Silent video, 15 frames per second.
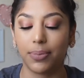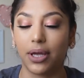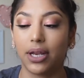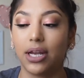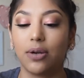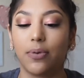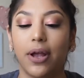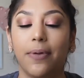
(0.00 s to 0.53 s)
But
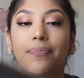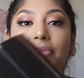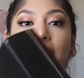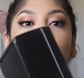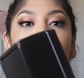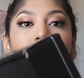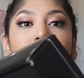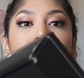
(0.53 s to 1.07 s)
anyway,
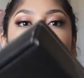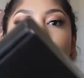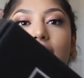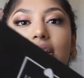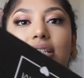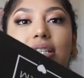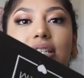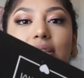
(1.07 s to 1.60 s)
so
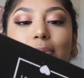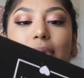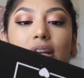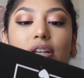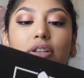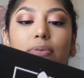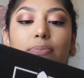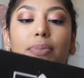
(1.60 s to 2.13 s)
this is
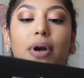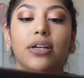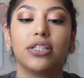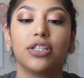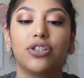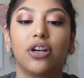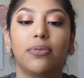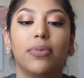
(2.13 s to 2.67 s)
my
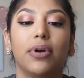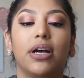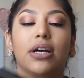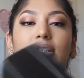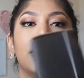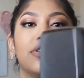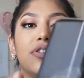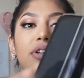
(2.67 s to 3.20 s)
Boxycharm
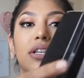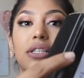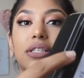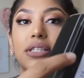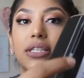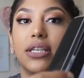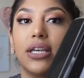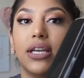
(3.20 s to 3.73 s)
box. As you
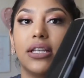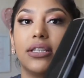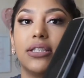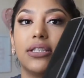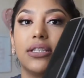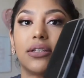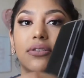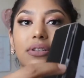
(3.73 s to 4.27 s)
can see, it's
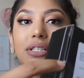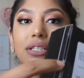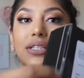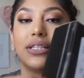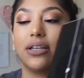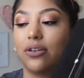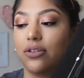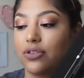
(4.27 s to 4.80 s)
still
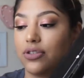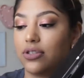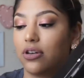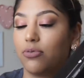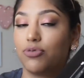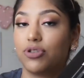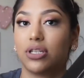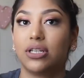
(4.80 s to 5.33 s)
sealed, so
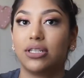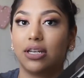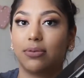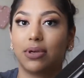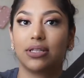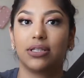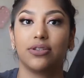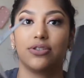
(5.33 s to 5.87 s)
I'm just gonna take
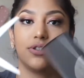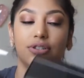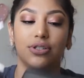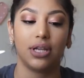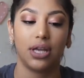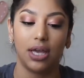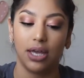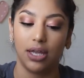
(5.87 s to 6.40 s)
my
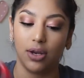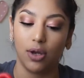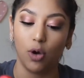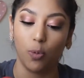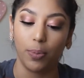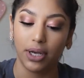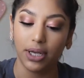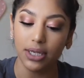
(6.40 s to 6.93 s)
scissors and
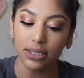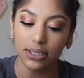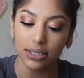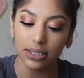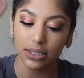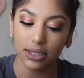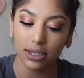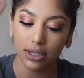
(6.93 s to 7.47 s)
open
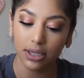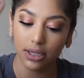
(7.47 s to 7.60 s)
it.